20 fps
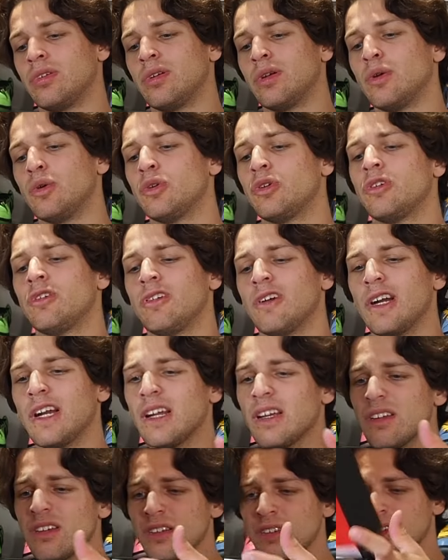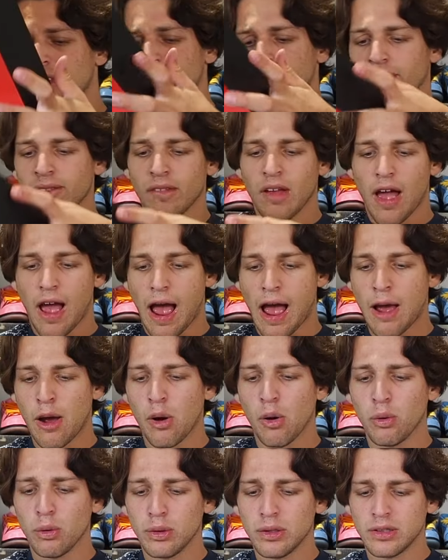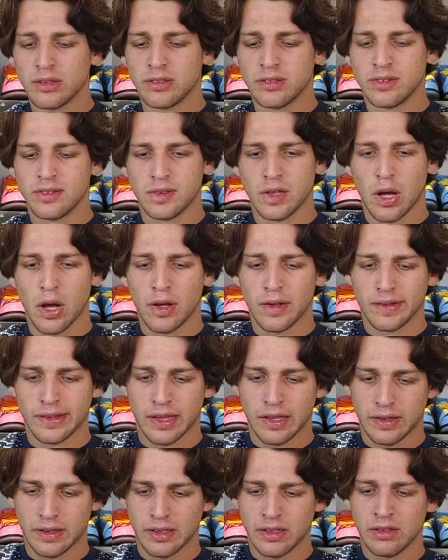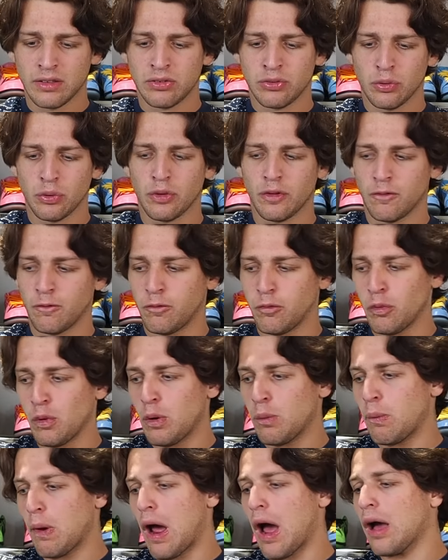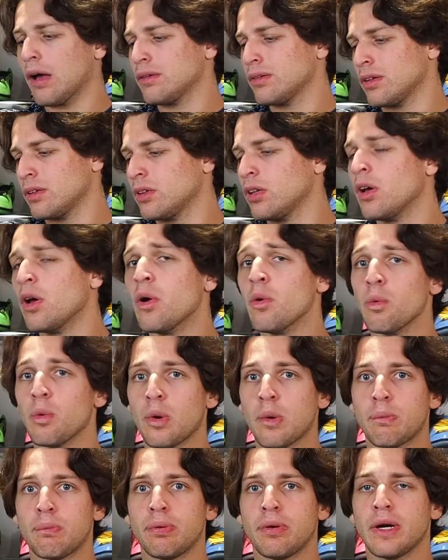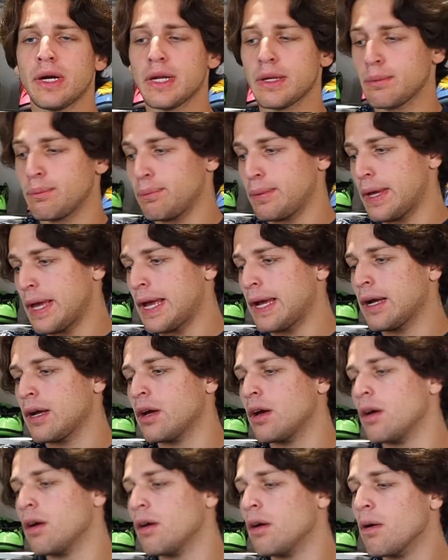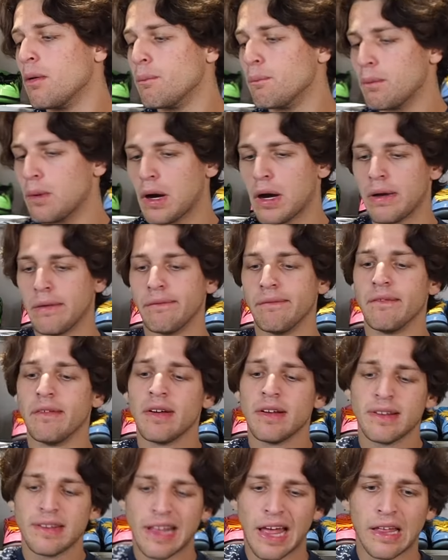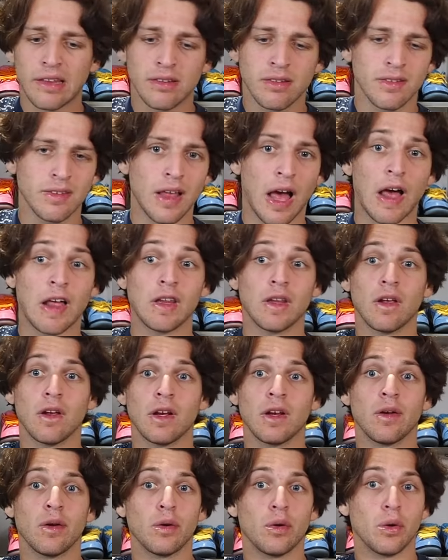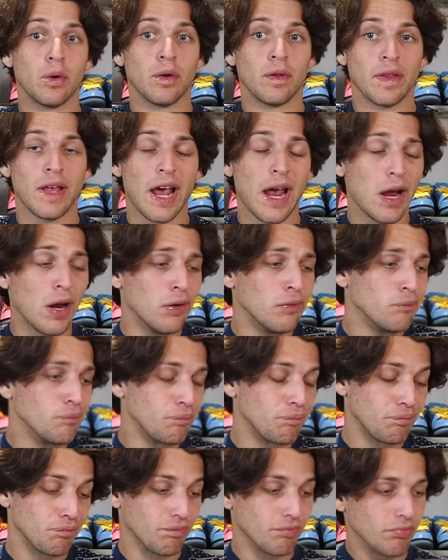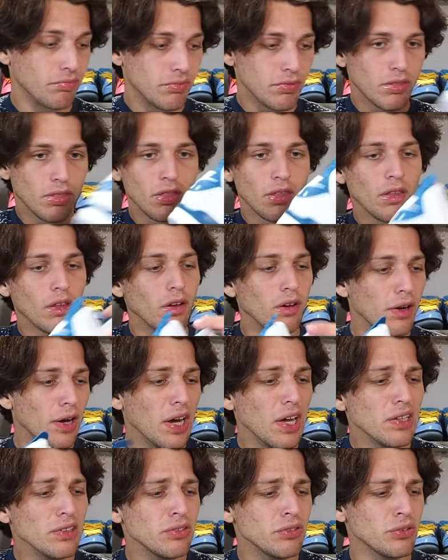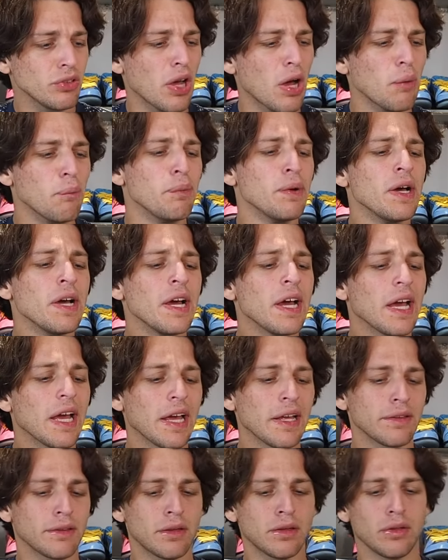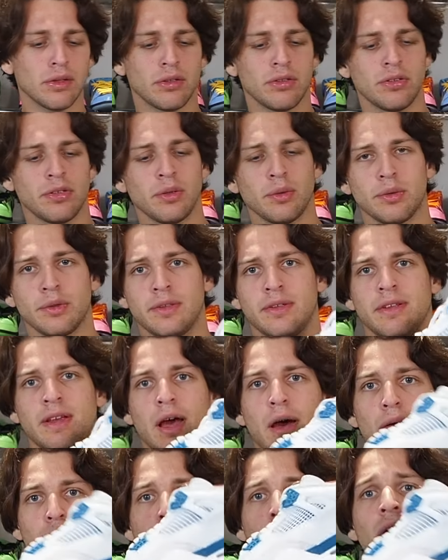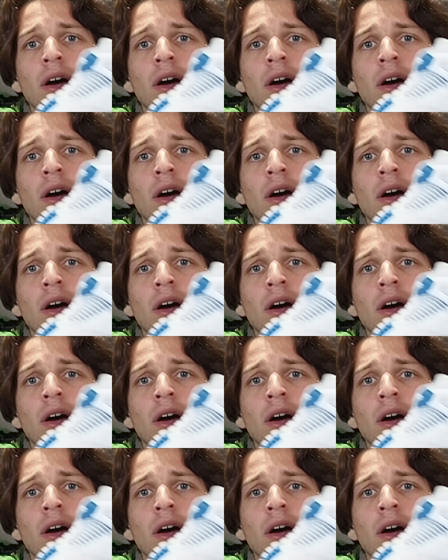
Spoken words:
shoe trees. I always thought that these Jordan 4 boxes were pretty big, but that's neither here nor there. Let's jump into the shoe itself.